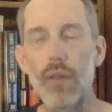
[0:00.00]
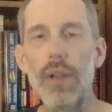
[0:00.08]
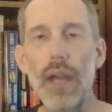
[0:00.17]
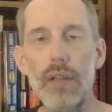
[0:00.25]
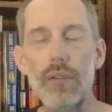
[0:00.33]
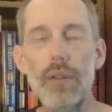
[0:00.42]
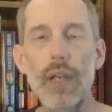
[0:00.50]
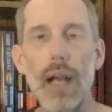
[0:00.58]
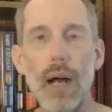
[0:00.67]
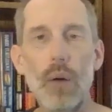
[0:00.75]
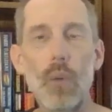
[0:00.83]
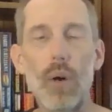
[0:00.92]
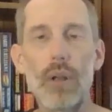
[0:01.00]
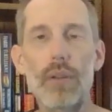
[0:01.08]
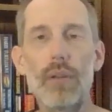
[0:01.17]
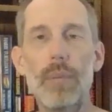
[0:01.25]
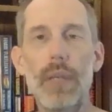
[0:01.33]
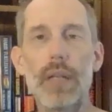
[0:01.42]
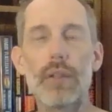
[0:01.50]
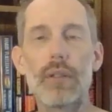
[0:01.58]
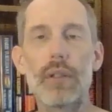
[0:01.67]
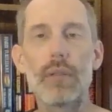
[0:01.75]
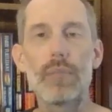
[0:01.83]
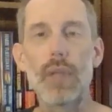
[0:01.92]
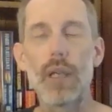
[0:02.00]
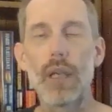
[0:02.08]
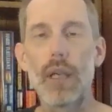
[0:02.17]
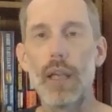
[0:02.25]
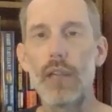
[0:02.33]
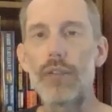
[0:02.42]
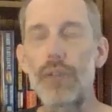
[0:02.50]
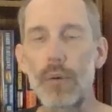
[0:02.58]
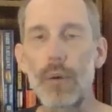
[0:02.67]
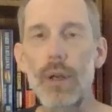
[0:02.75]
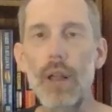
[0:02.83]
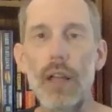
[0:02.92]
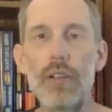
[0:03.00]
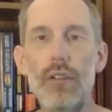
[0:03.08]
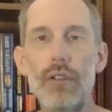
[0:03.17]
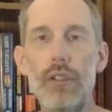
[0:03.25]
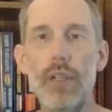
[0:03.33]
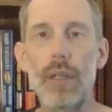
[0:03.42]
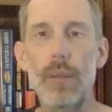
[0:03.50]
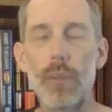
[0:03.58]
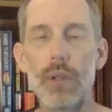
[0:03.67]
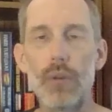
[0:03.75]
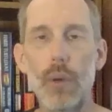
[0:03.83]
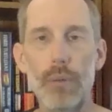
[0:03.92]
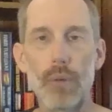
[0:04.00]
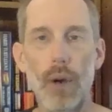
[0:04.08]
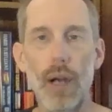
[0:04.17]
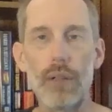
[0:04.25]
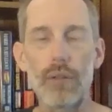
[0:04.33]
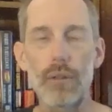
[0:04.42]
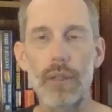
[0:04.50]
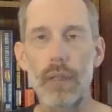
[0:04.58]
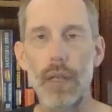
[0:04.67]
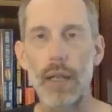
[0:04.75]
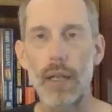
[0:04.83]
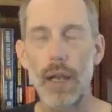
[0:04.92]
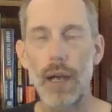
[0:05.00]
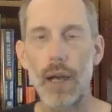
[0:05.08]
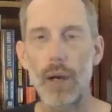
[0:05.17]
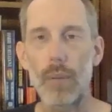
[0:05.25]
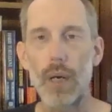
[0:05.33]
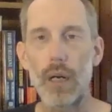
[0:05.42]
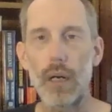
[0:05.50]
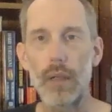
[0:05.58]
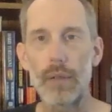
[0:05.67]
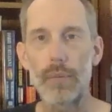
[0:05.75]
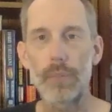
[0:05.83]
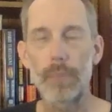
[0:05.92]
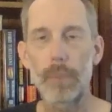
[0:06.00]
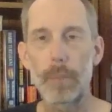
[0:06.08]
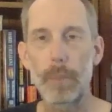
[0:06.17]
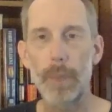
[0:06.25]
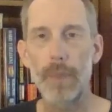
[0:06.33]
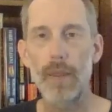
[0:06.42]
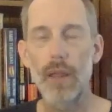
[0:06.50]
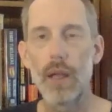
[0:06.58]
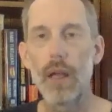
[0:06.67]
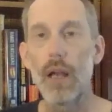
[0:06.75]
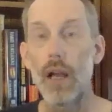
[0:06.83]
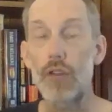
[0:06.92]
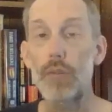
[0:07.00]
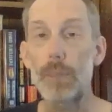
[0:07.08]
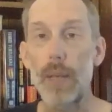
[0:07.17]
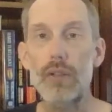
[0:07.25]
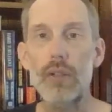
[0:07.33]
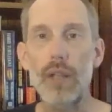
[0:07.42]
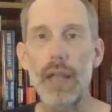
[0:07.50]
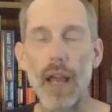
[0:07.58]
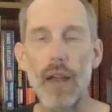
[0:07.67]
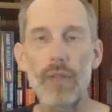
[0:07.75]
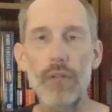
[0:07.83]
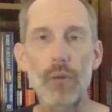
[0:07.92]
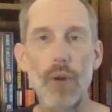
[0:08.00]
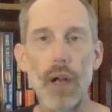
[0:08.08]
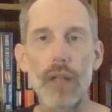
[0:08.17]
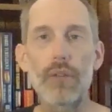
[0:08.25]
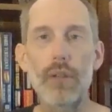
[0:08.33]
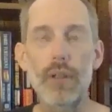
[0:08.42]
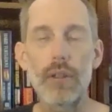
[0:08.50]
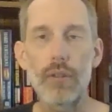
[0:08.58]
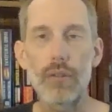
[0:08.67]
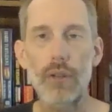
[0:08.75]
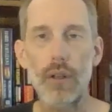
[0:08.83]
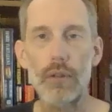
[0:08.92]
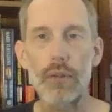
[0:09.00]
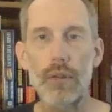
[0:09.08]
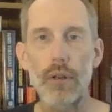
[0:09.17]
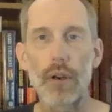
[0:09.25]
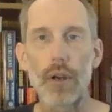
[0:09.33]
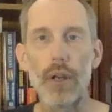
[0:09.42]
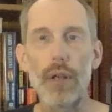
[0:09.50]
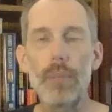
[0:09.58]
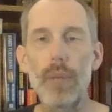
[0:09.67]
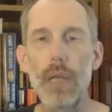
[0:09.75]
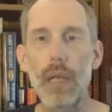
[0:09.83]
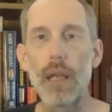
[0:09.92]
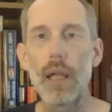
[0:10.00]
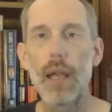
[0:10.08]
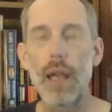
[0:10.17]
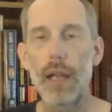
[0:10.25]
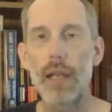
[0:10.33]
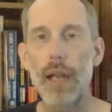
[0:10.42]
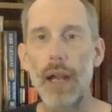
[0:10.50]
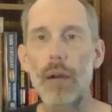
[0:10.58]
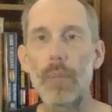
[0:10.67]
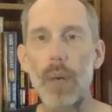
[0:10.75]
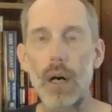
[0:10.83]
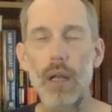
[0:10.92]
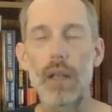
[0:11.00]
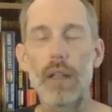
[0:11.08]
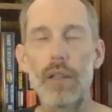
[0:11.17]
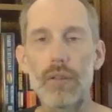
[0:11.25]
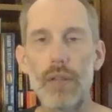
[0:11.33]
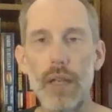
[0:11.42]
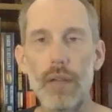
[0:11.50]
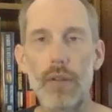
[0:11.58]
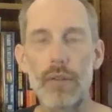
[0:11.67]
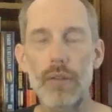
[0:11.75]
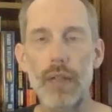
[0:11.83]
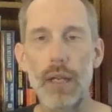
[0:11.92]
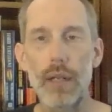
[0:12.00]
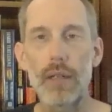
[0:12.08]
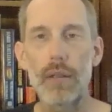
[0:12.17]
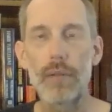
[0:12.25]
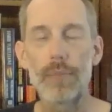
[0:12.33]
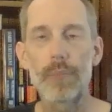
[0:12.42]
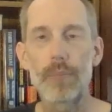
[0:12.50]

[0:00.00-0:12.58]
The next thing I want to mention is the relationship between Raistlin and Caramon, especially after Raistlin deserts the group and Caramon is devastated.